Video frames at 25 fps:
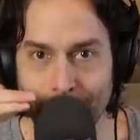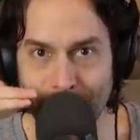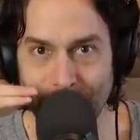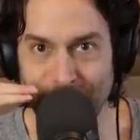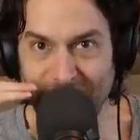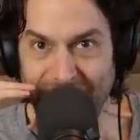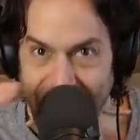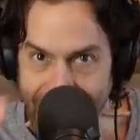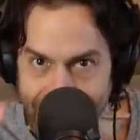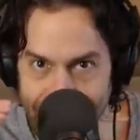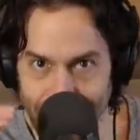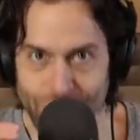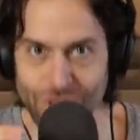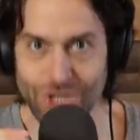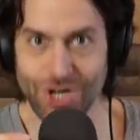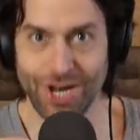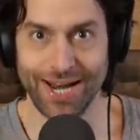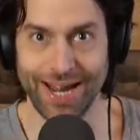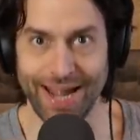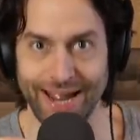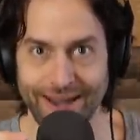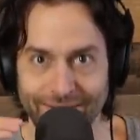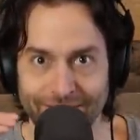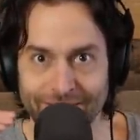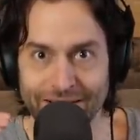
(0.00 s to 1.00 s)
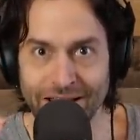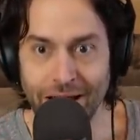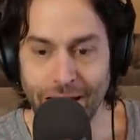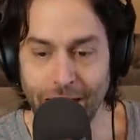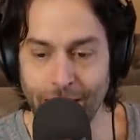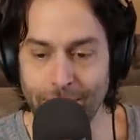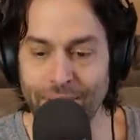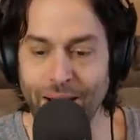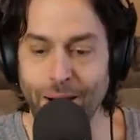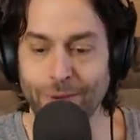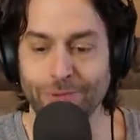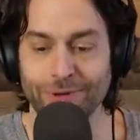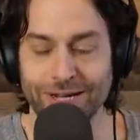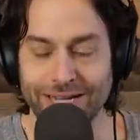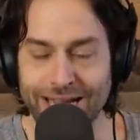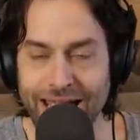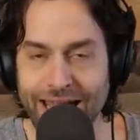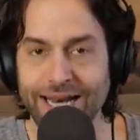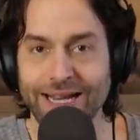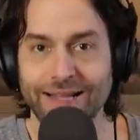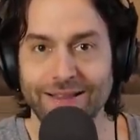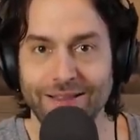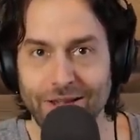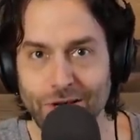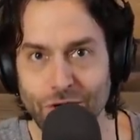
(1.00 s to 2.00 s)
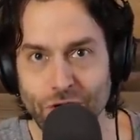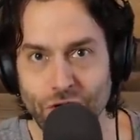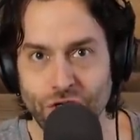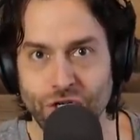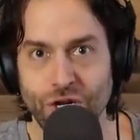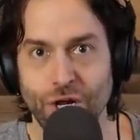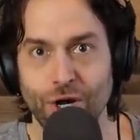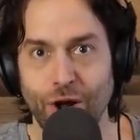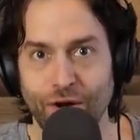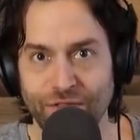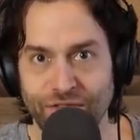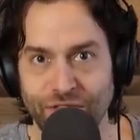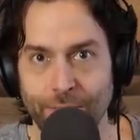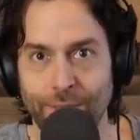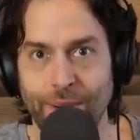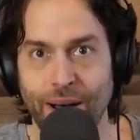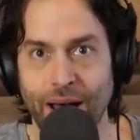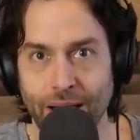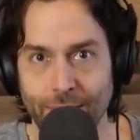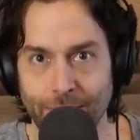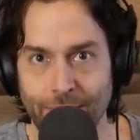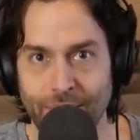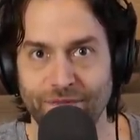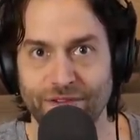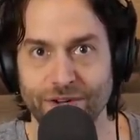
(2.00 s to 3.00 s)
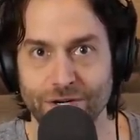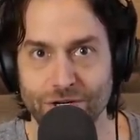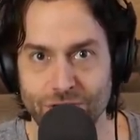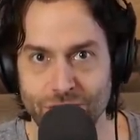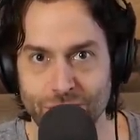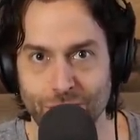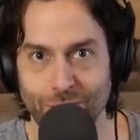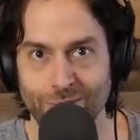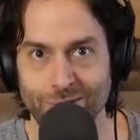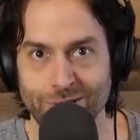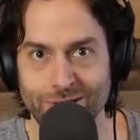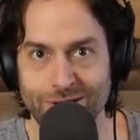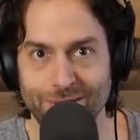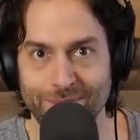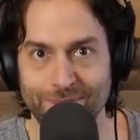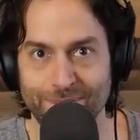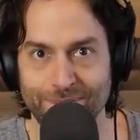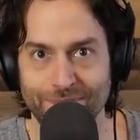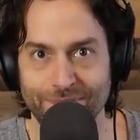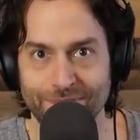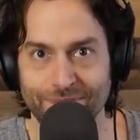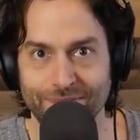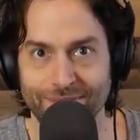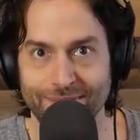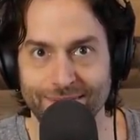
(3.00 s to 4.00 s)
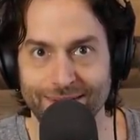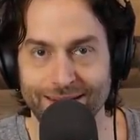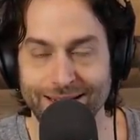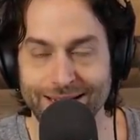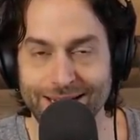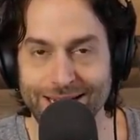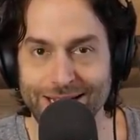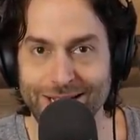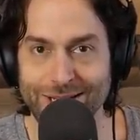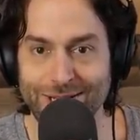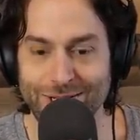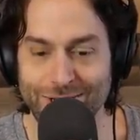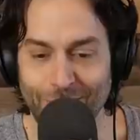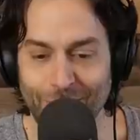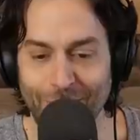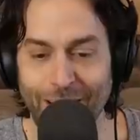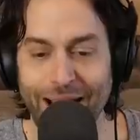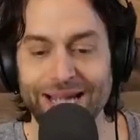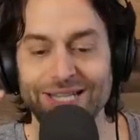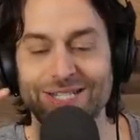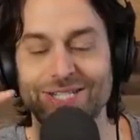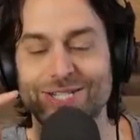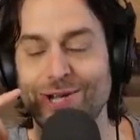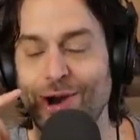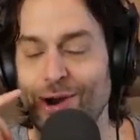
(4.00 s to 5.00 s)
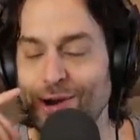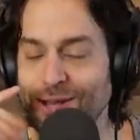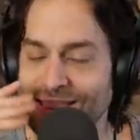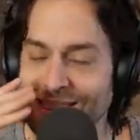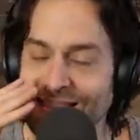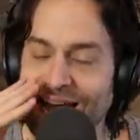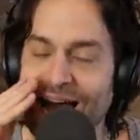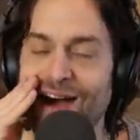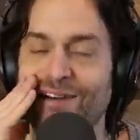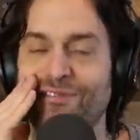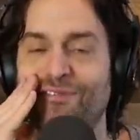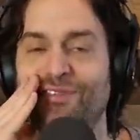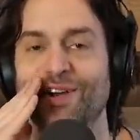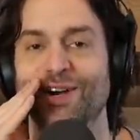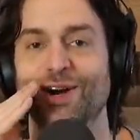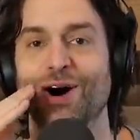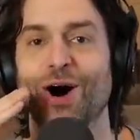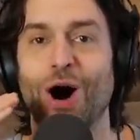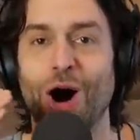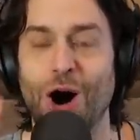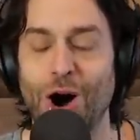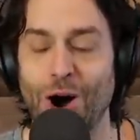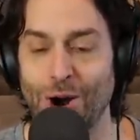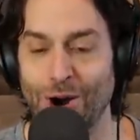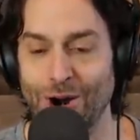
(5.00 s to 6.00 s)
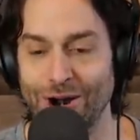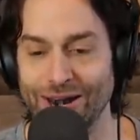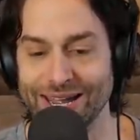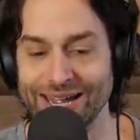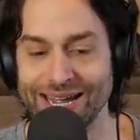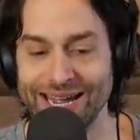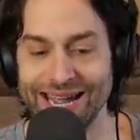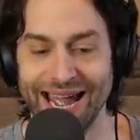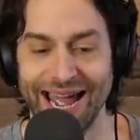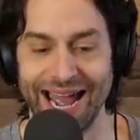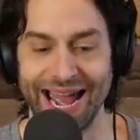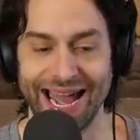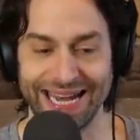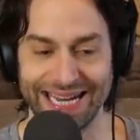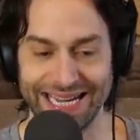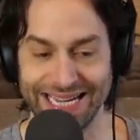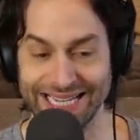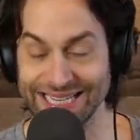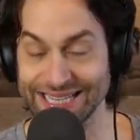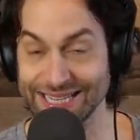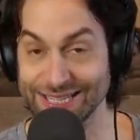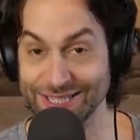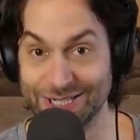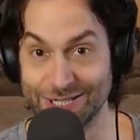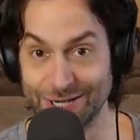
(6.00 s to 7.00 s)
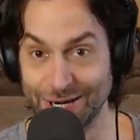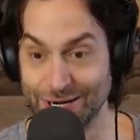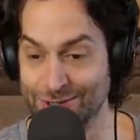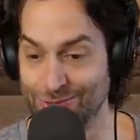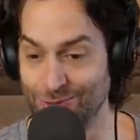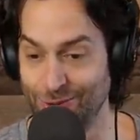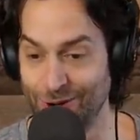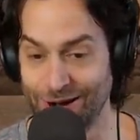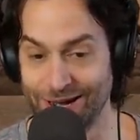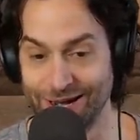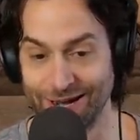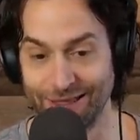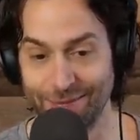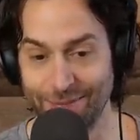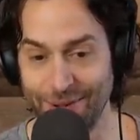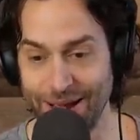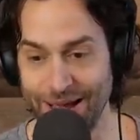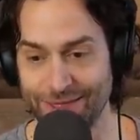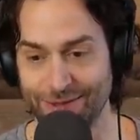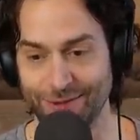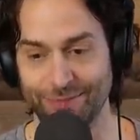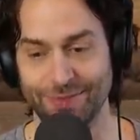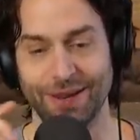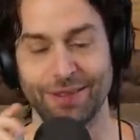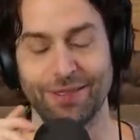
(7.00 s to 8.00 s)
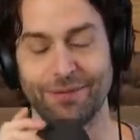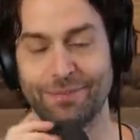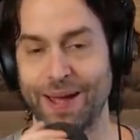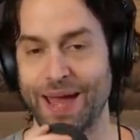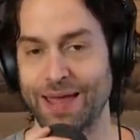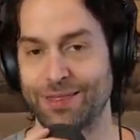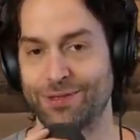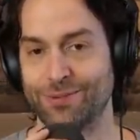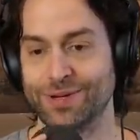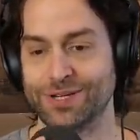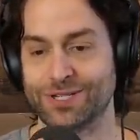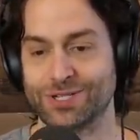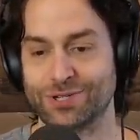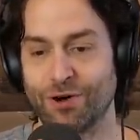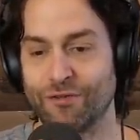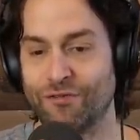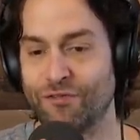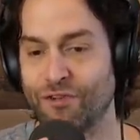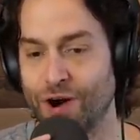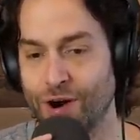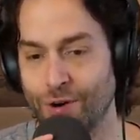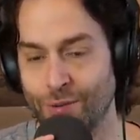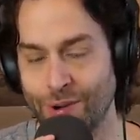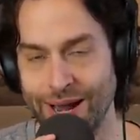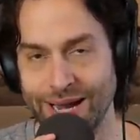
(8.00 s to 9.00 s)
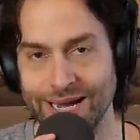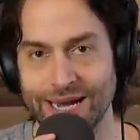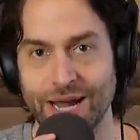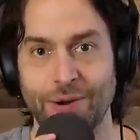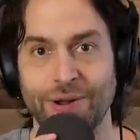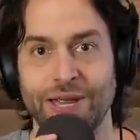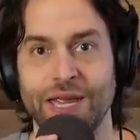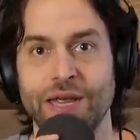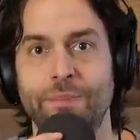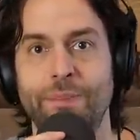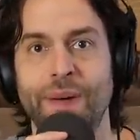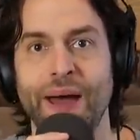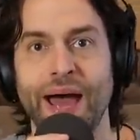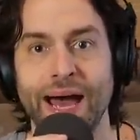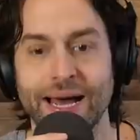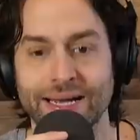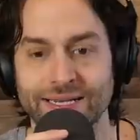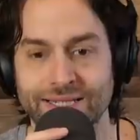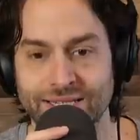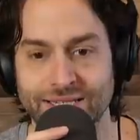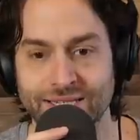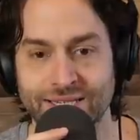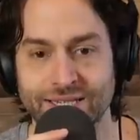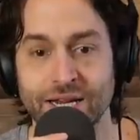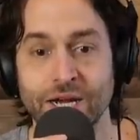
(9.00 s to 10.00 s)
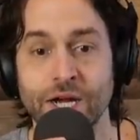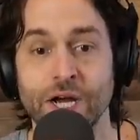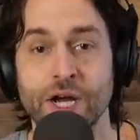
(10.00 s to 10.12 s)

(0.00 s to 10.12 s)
passionate about getting this shit off the bottom of his shoes. So I start laughing hard, and he starts walking to the bathroom. Now the bathroom is so far away. Now he passes.